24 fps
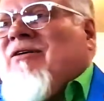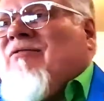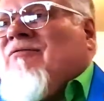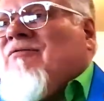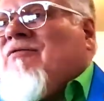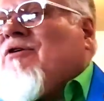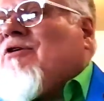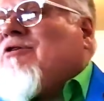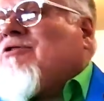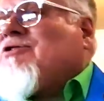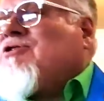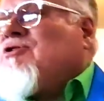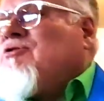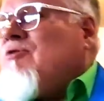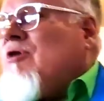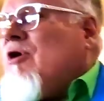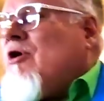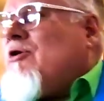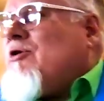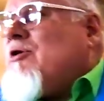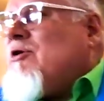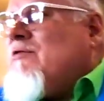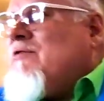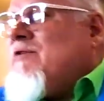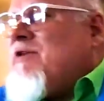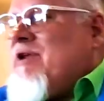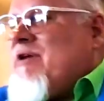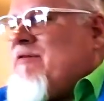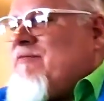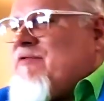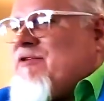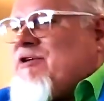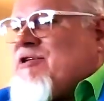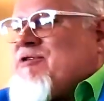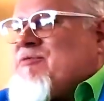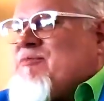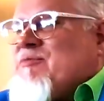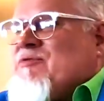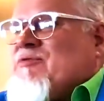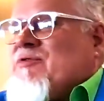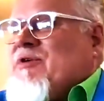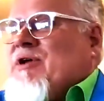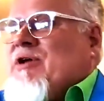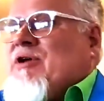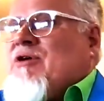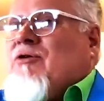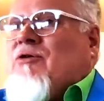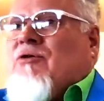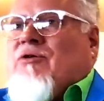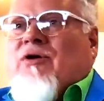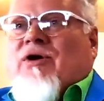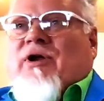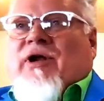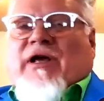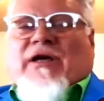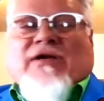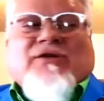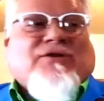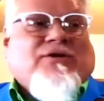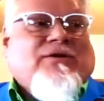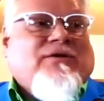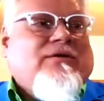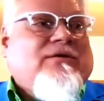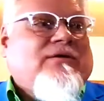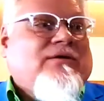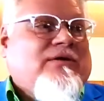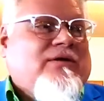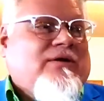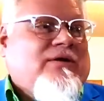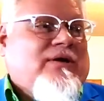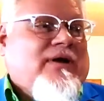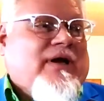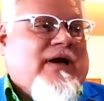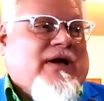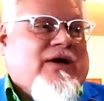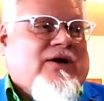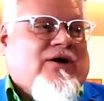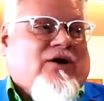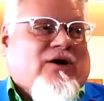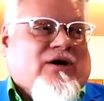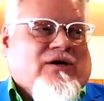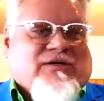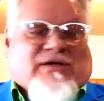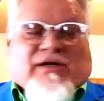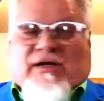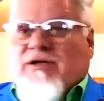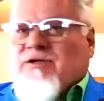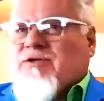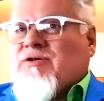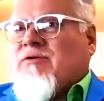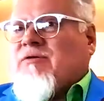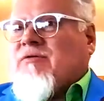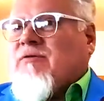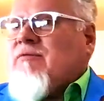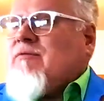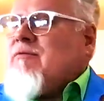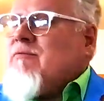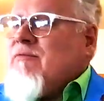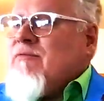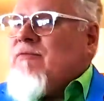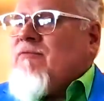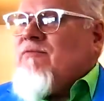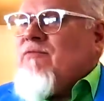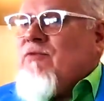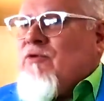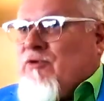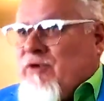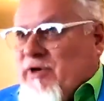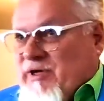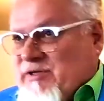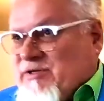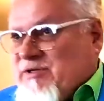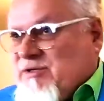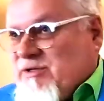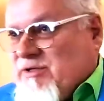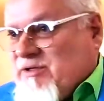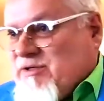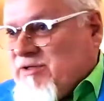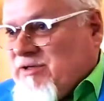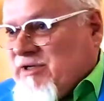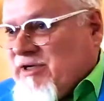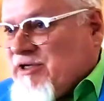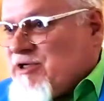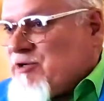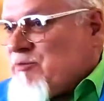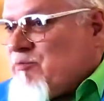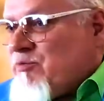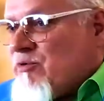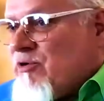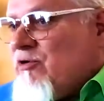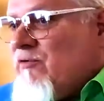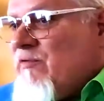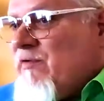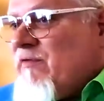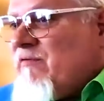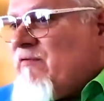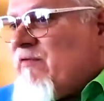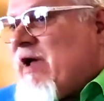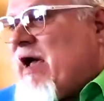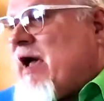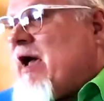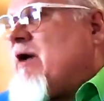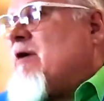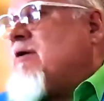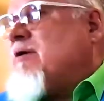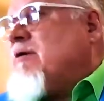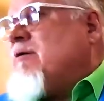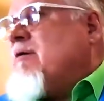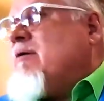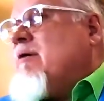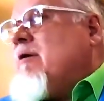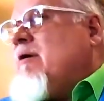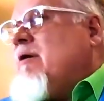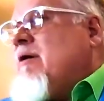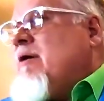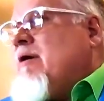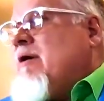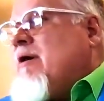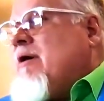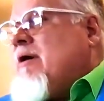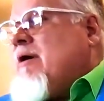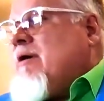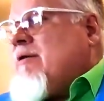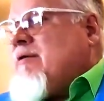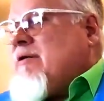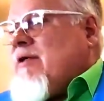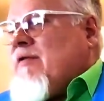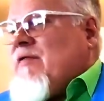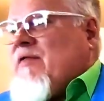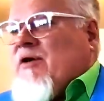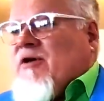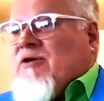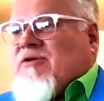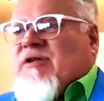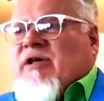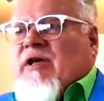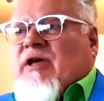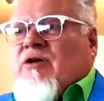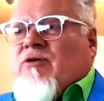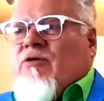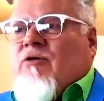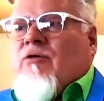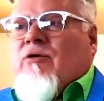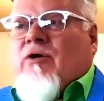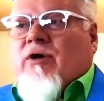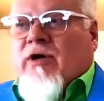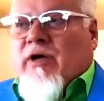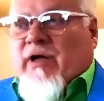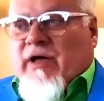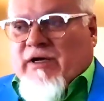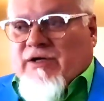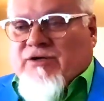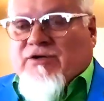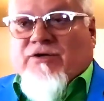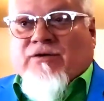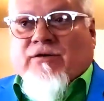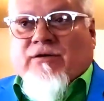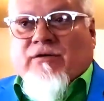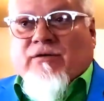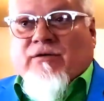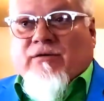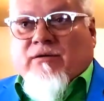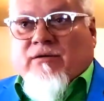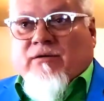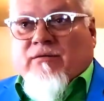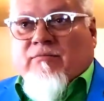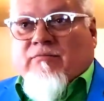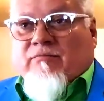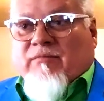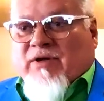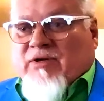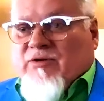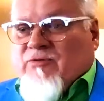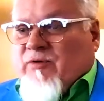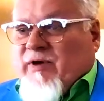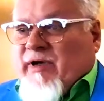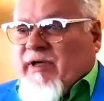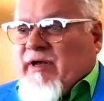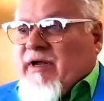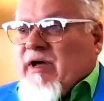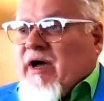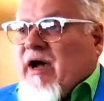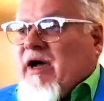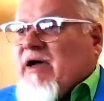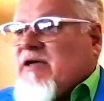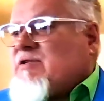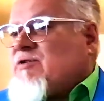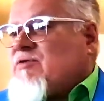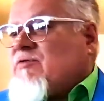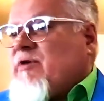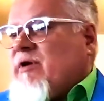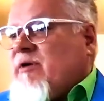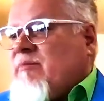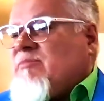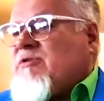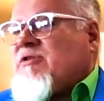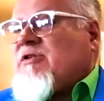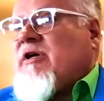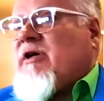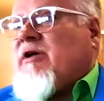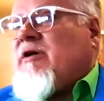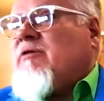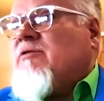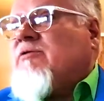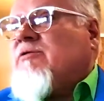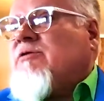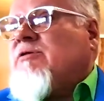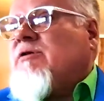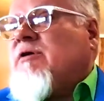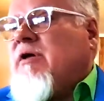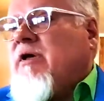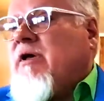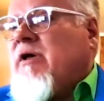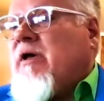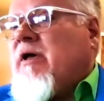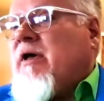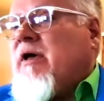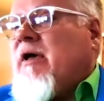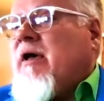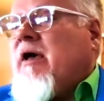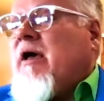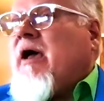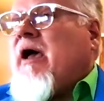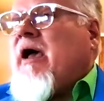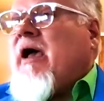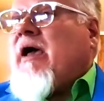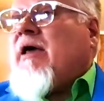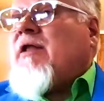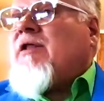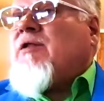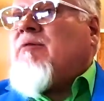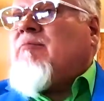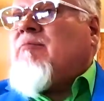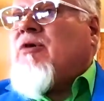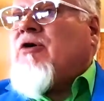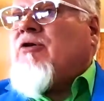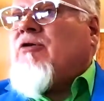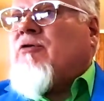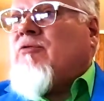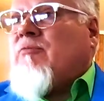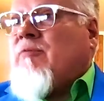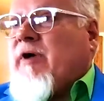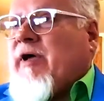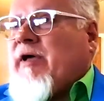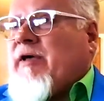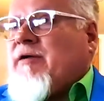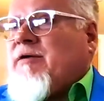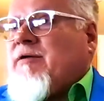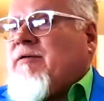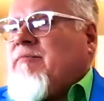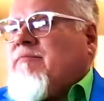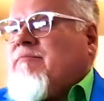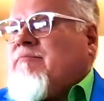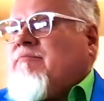First, you all know the difference between correlation and causation. For instance, it's a proven fact that there's a correlation between ice cream sales and the murder rate.